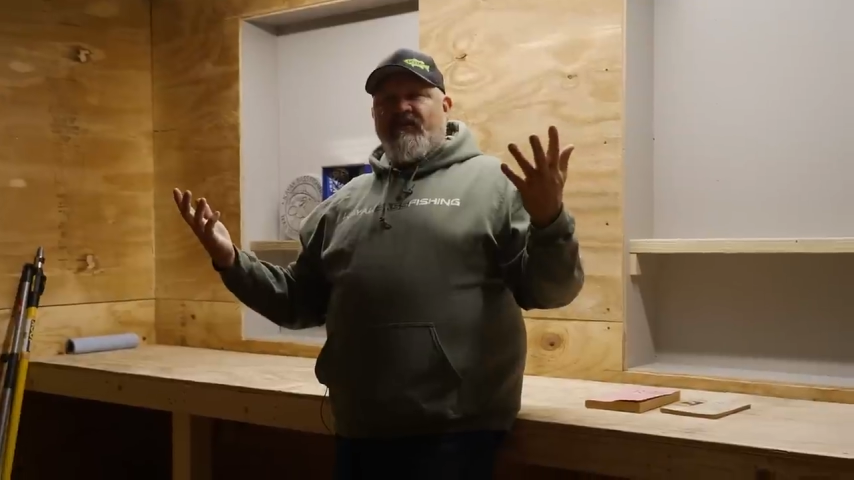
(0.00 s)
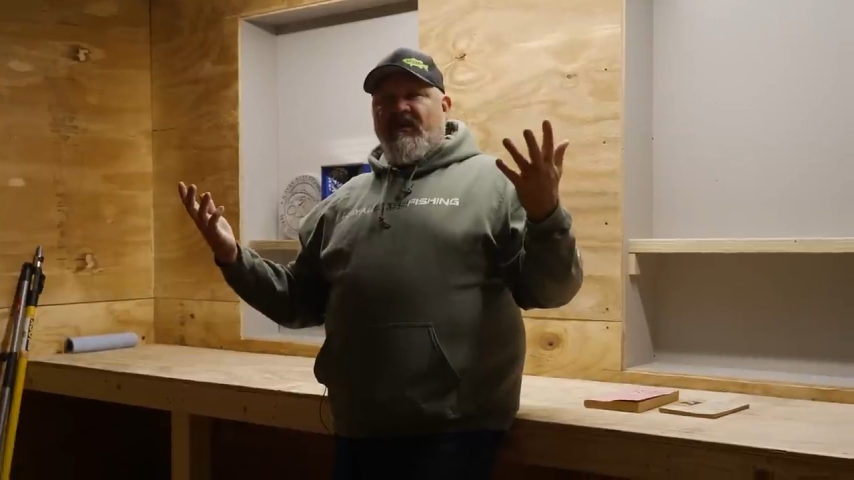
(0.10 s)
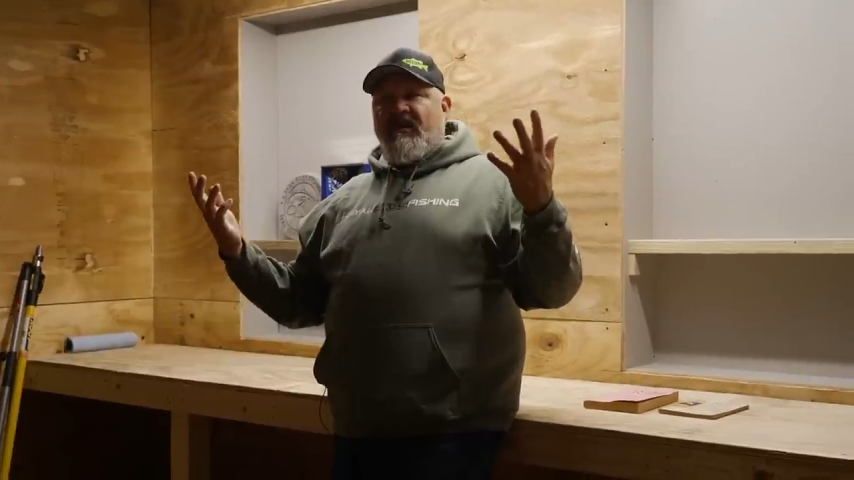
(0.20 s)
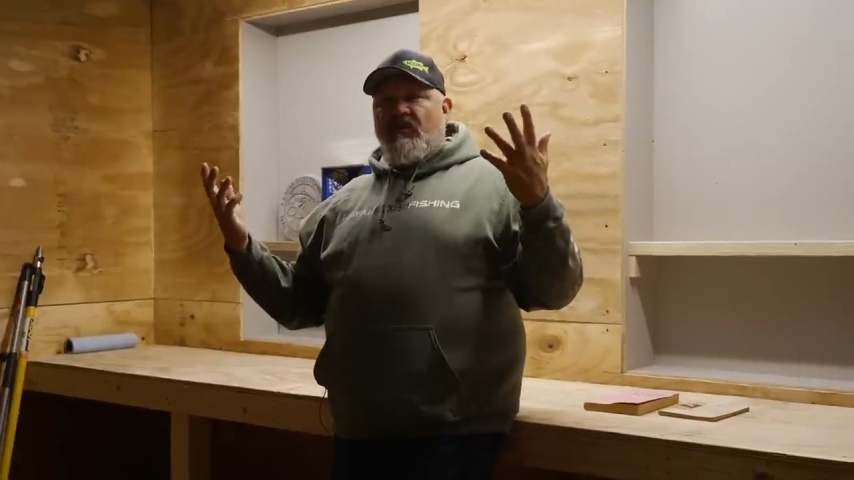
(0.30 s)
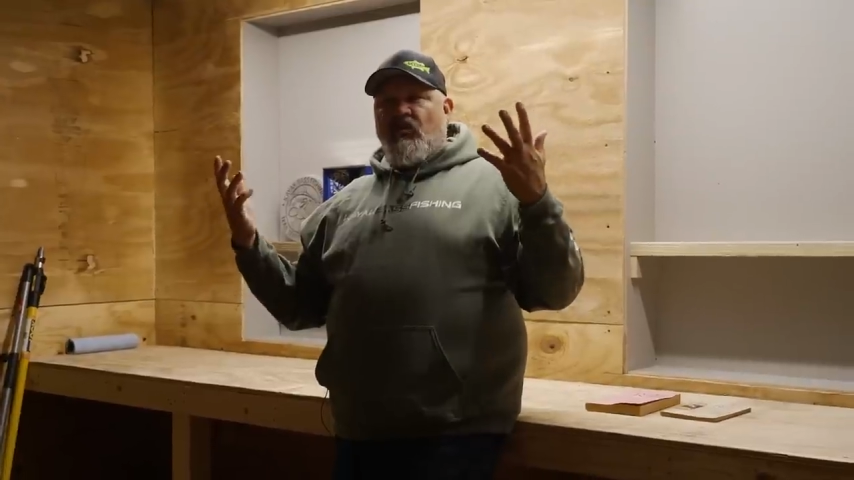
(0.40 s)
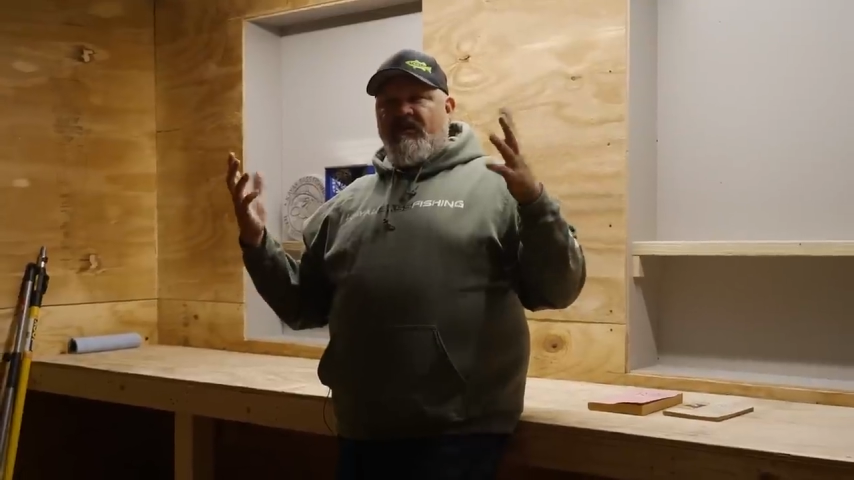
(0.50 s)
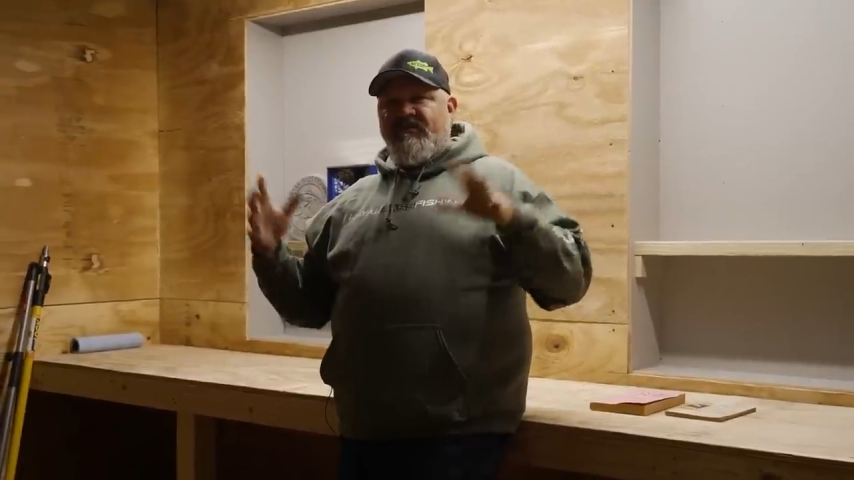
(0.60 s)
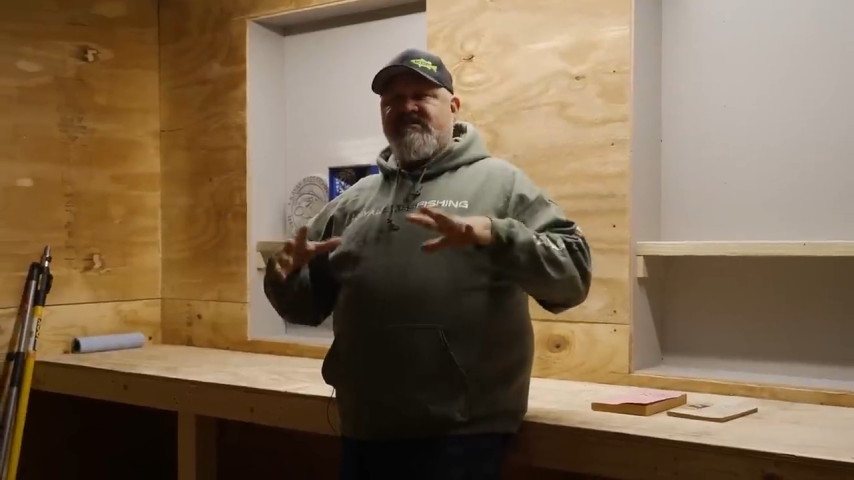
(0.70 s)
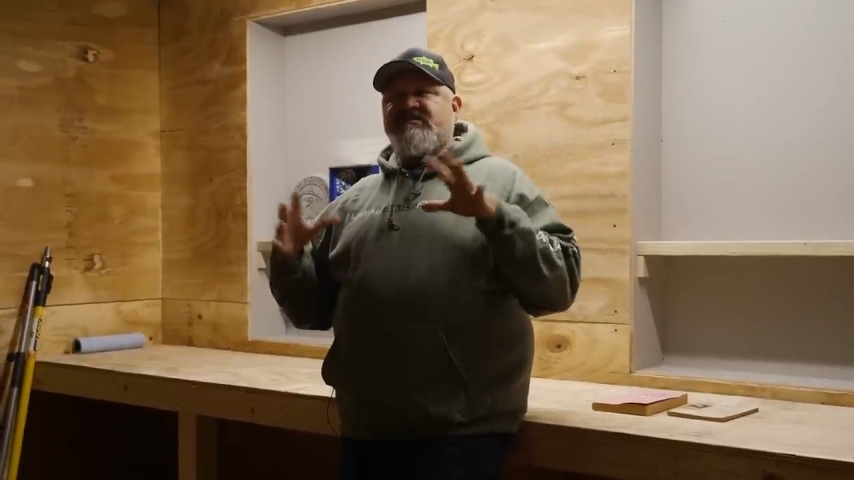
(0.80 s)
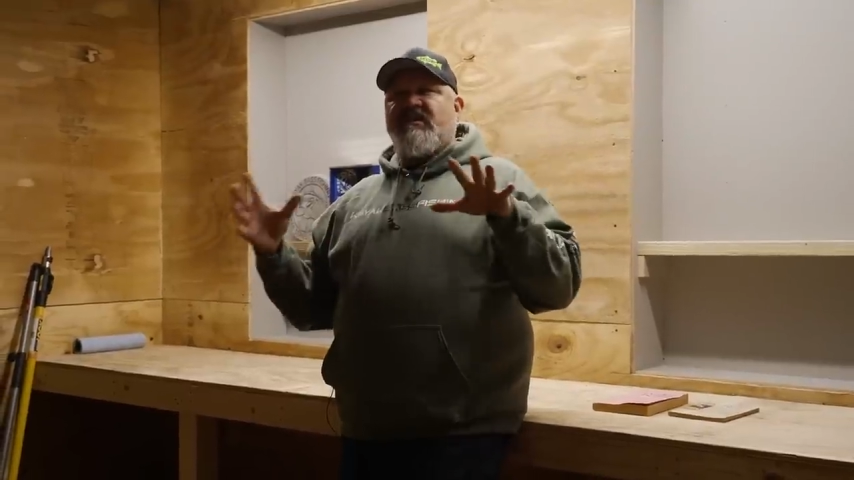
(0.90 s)
And what
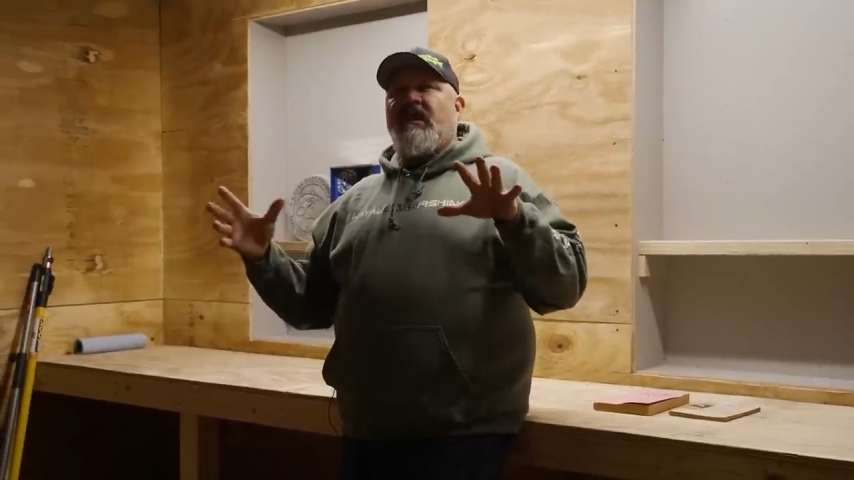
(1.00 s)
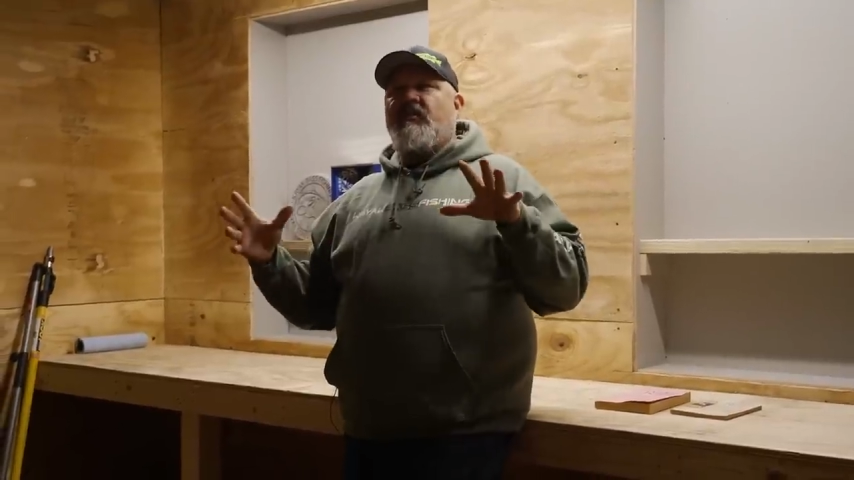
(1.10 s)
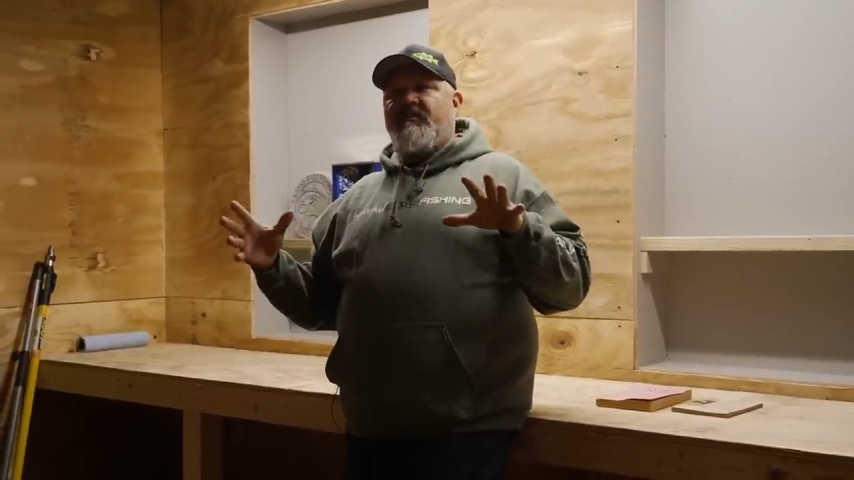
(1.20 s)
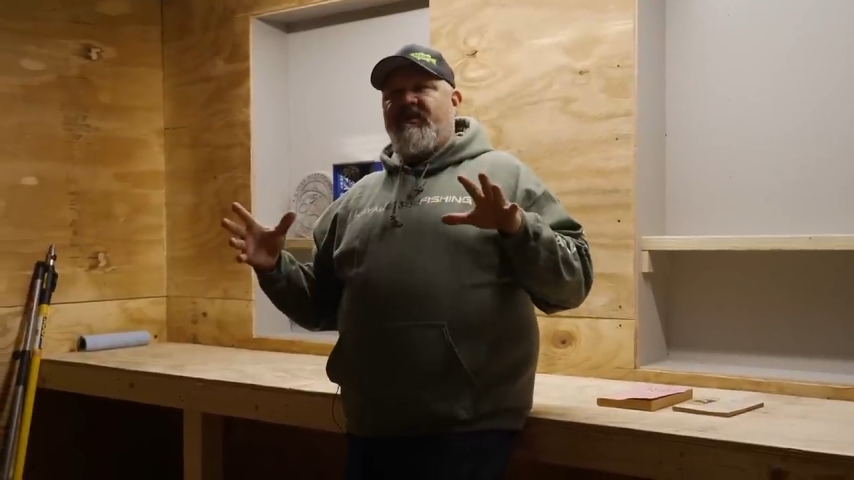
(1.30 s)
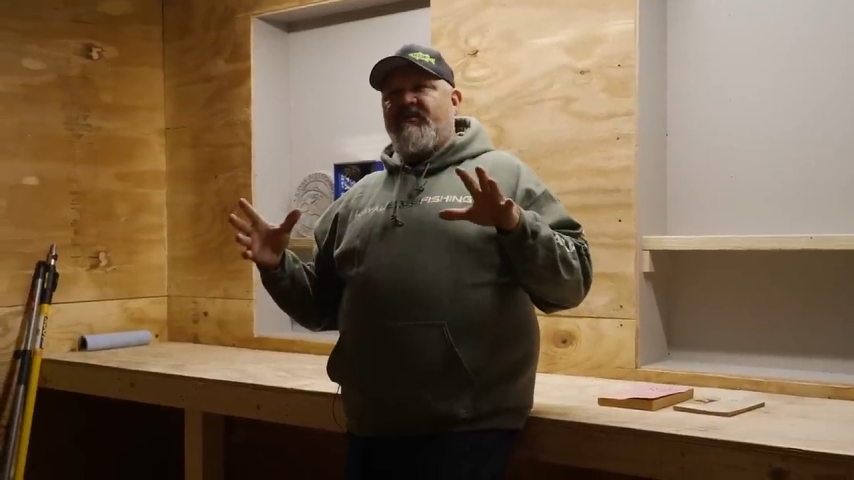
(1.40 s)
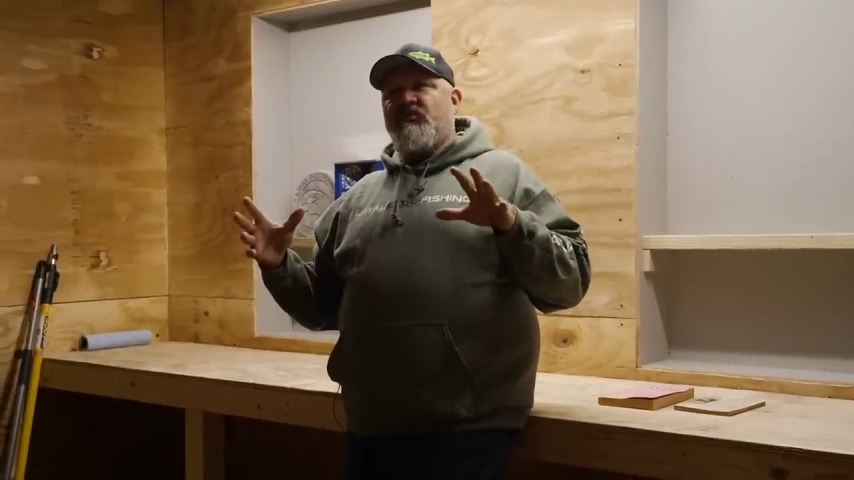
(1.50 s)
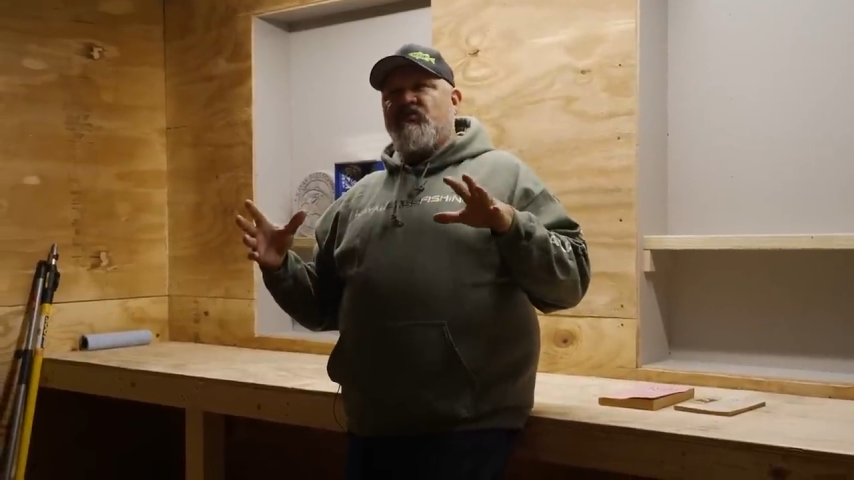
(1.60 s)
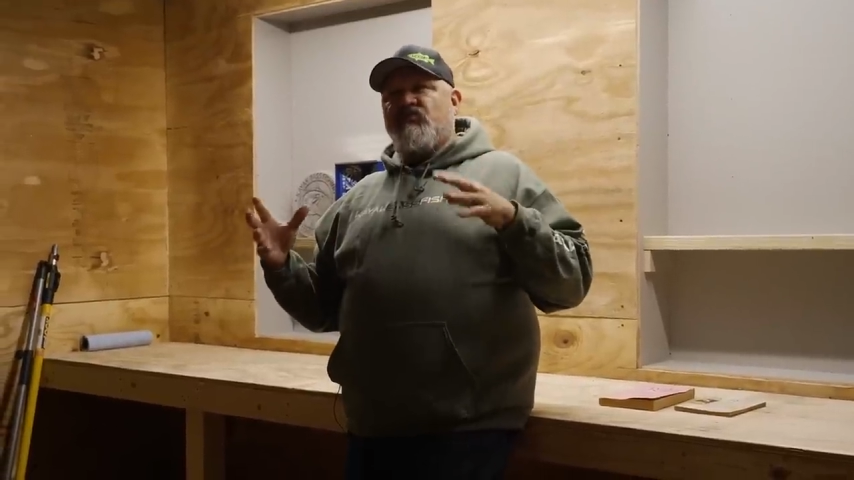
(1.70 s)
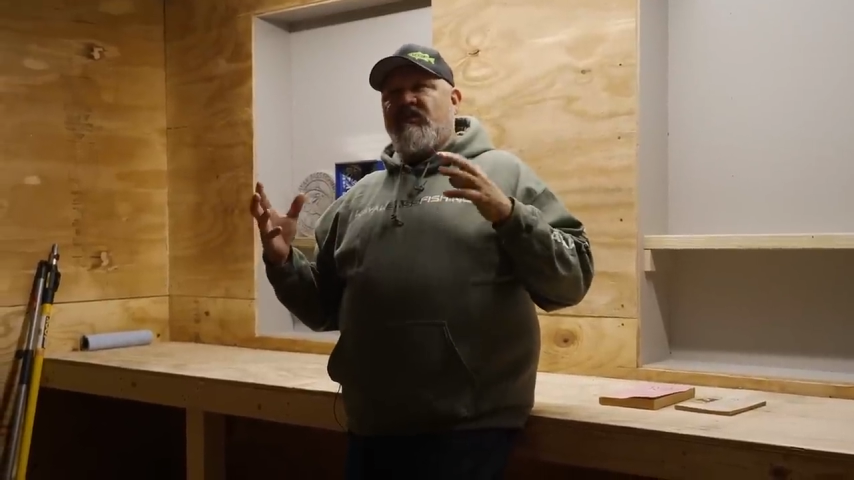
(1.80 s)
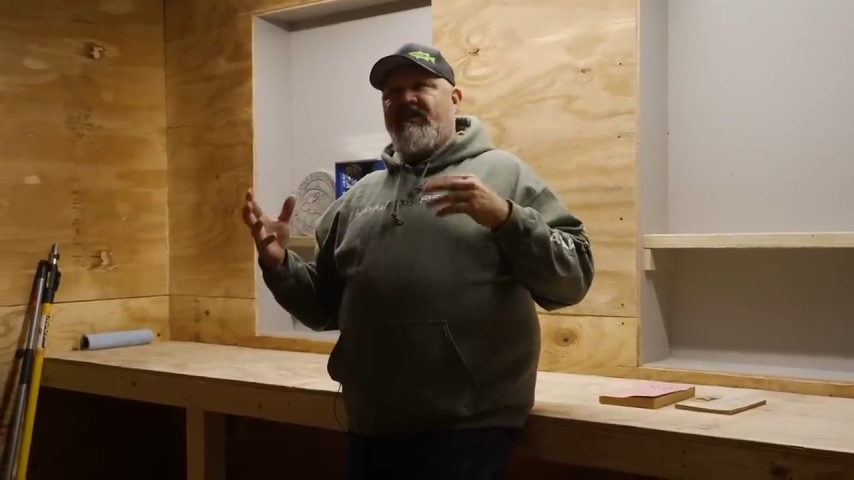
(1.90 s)
this is allowing me to do
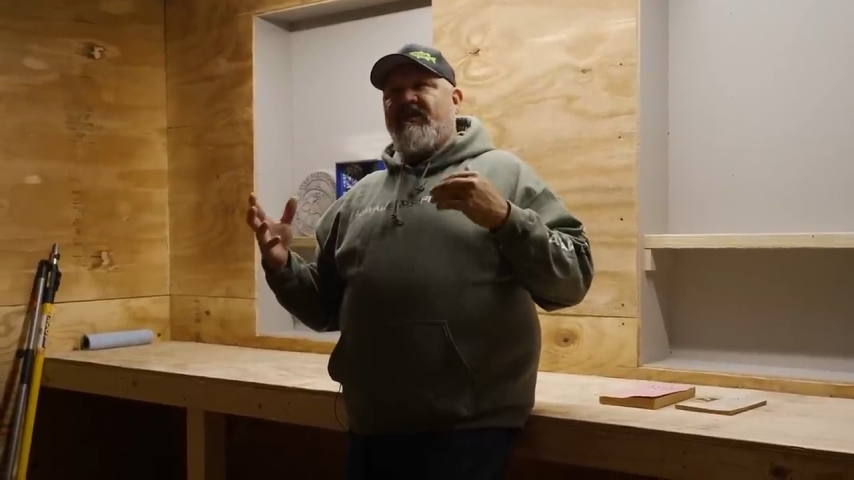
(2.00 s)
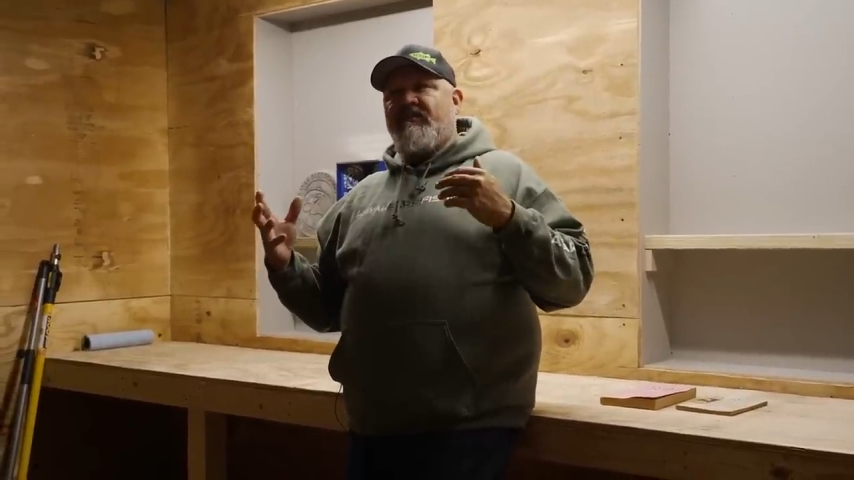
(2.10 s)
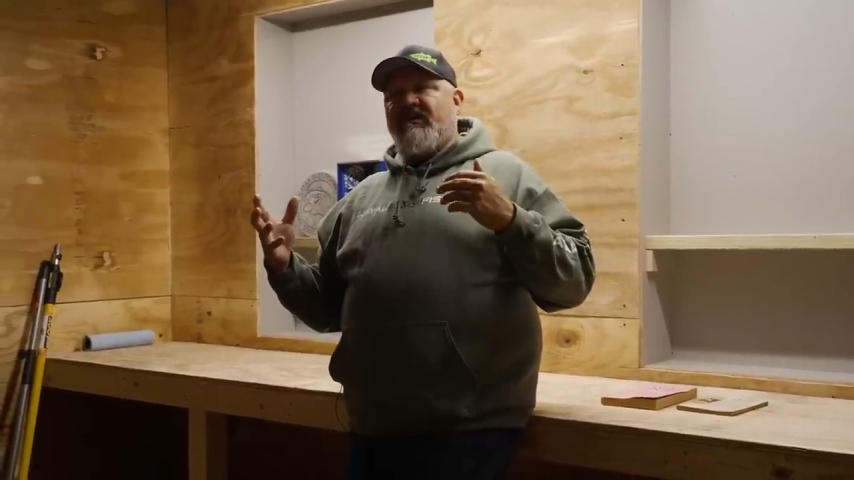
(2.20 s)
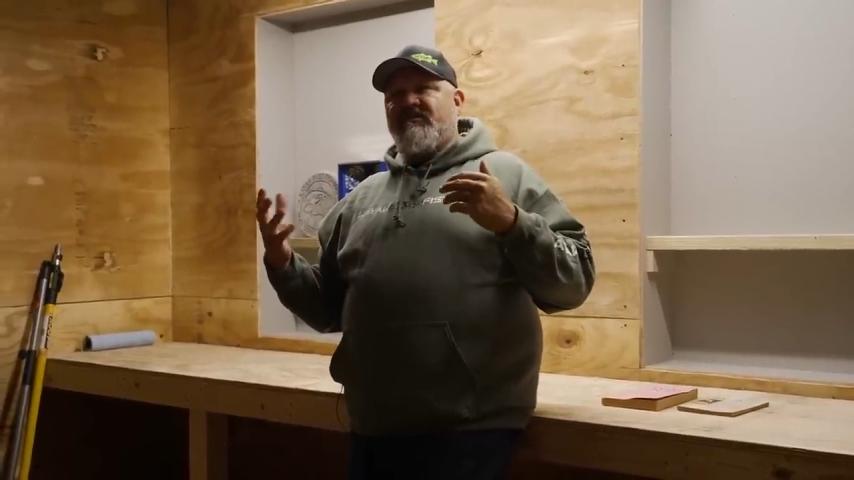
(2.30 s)
is really get back